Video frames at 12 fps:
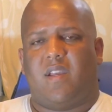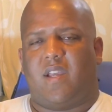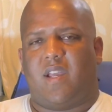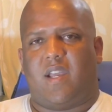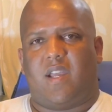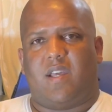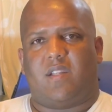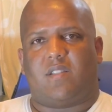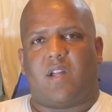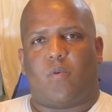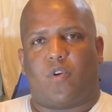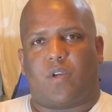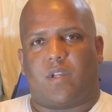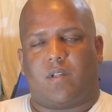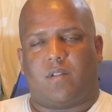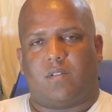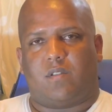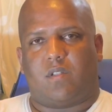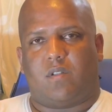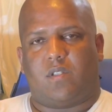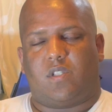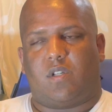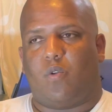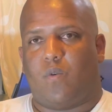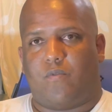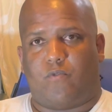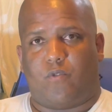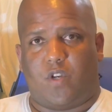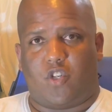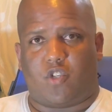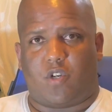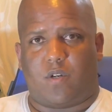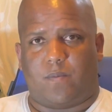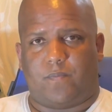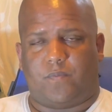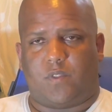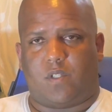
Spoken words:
and it's not working. So it's a gluten-free shirt.